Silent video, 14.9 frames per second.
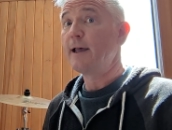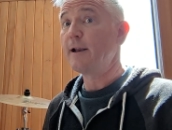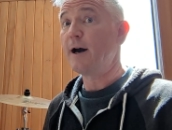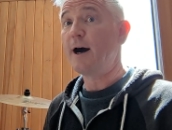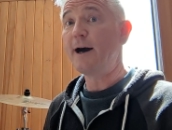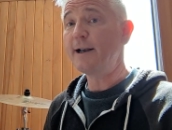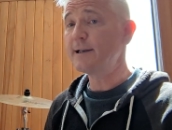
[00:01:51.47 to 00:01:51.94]
And
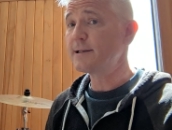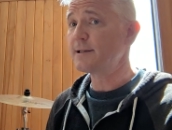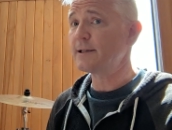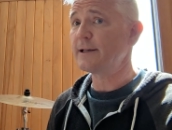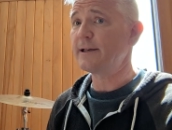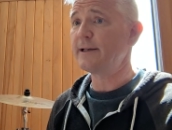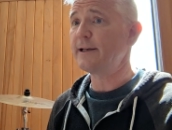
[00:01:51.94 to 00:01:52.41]

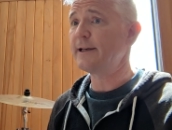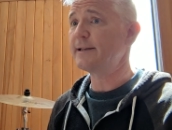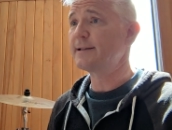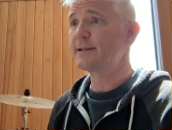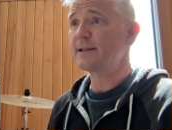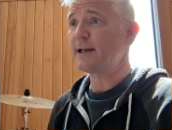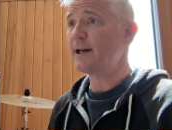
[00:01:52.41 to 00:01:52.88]
honestly,
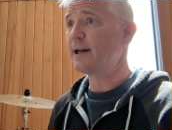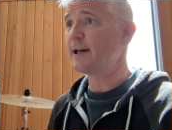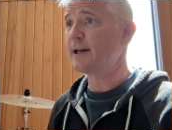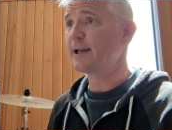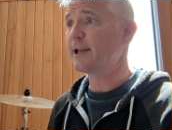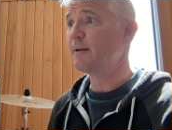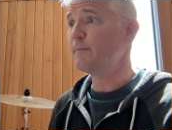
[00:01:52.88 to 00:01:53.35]
it
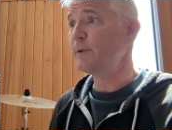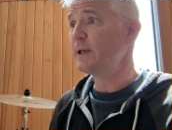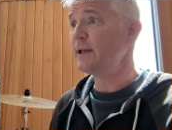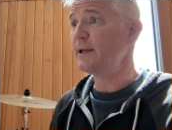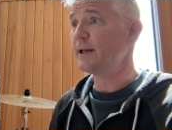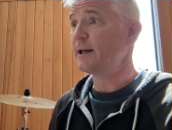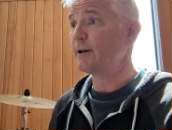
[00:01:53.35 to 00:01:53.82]
uh, can
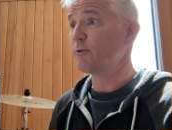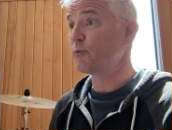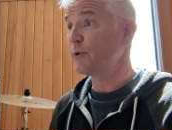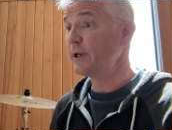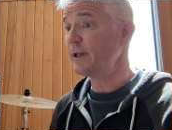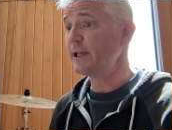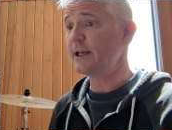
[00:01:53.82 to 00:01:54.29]
be uh,
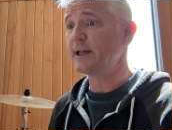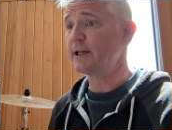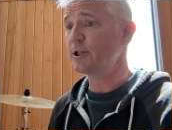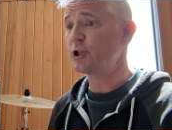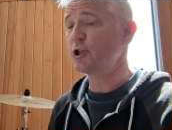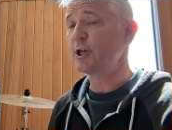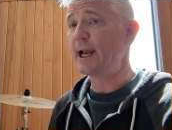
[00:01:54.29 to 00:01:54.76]
really
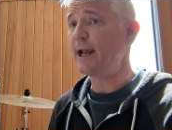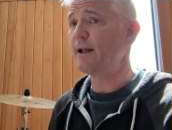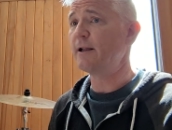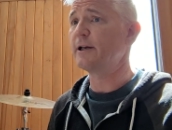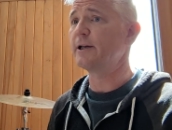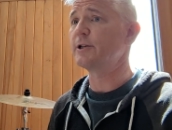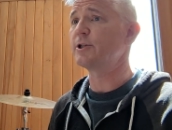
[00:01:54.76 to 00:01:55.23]
a
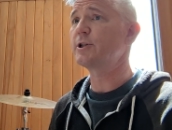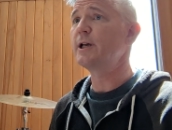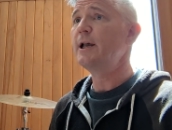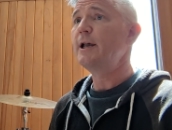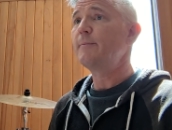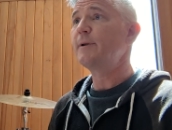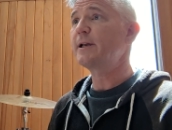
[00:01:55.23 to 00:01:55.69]
challenge
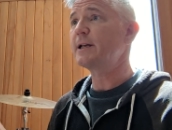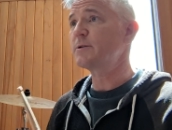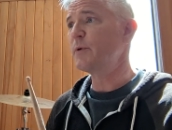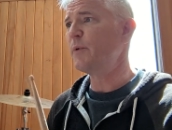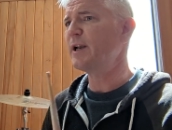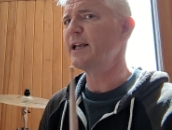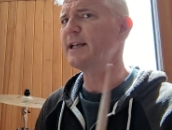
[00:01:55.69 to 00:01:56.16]
because
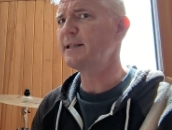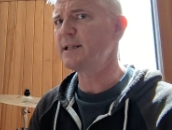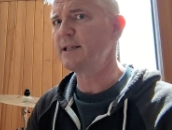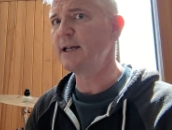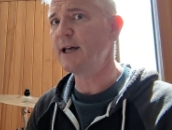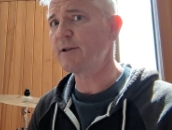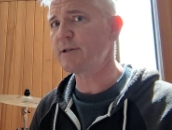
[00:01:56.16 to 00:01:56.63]
we want to get
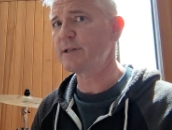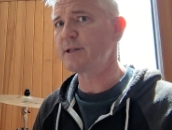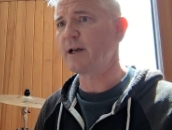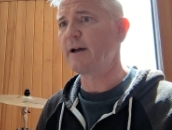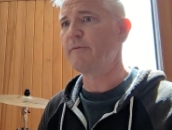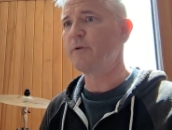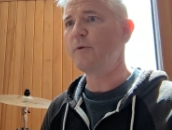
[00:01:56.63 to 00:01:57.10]
to the other
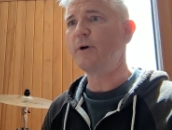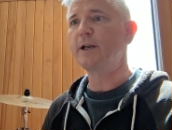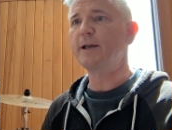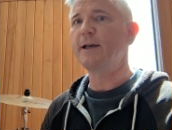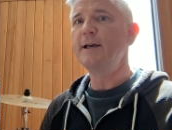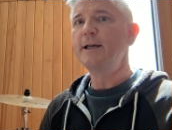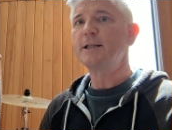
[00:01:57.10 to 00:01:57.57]
stuff. We
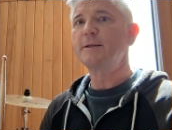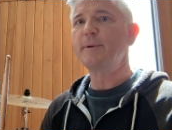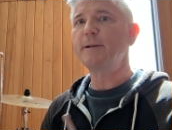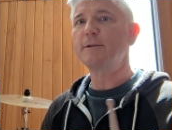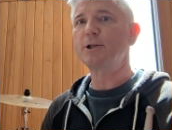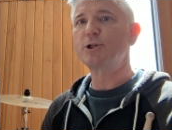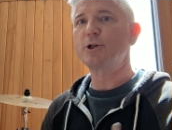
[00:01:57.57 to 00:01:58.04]
want to, to
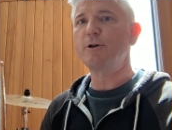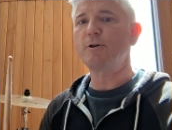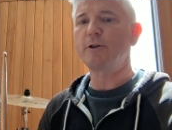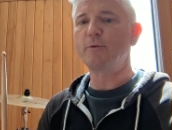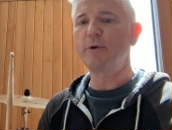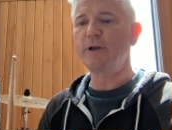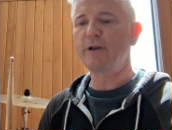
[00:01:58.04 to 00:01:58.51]
be able to
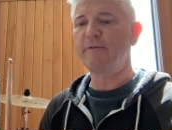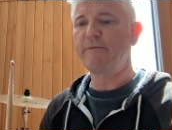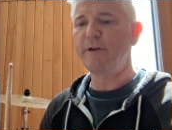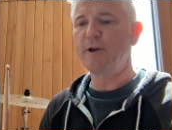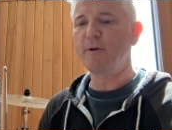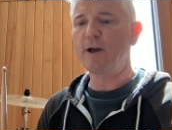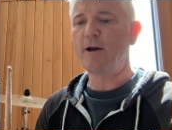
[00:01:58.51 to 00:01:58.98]
show that we can
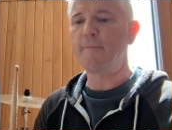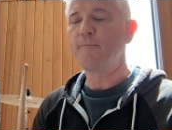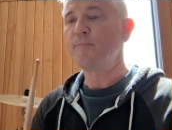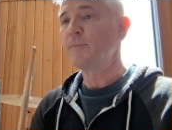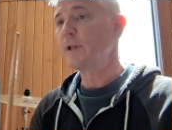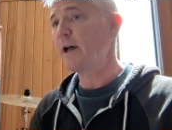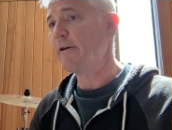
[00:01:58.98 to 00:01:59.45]
figure
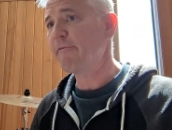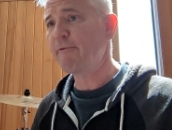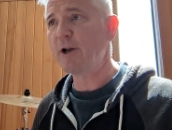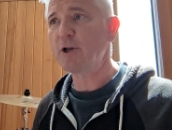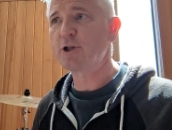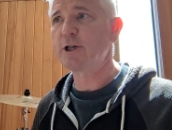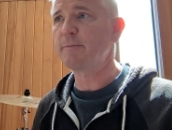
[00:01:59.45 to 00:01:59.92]
out uh,
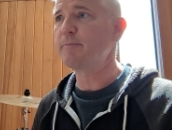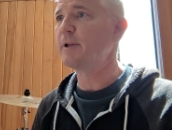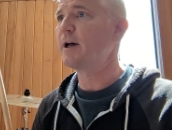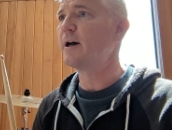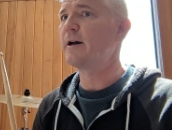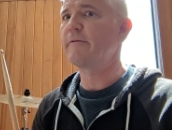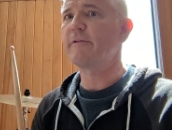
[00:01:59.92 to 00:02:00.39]
friendship
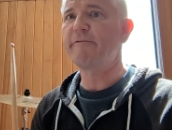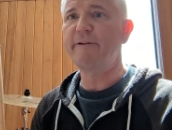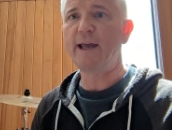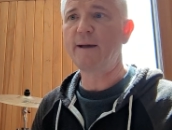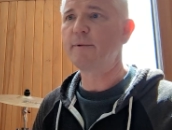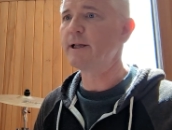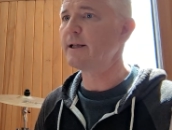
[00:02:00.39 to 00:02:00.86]
love or
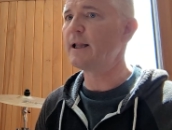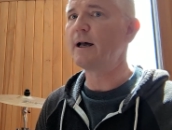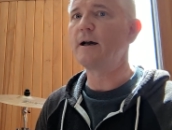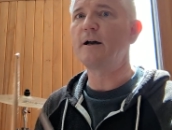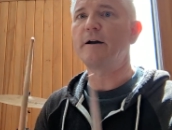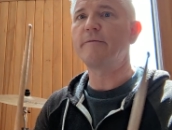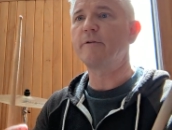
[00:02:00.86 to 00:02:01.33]
family
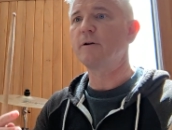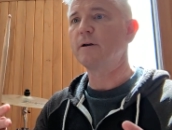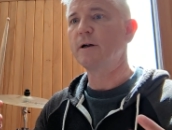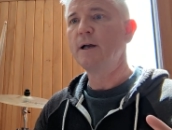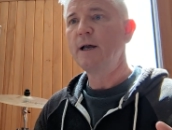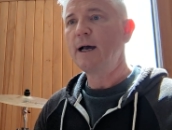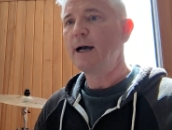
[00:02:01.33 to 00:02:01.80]
love
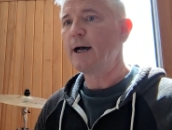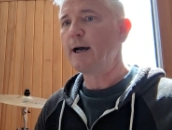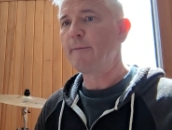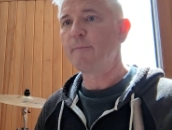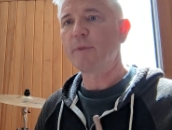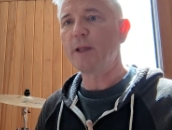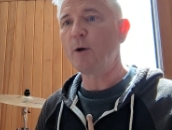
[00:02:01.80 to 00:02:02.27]
or
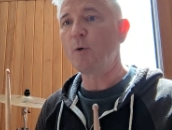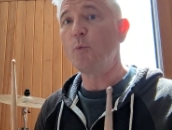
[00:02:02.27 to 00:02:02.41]
um, uh,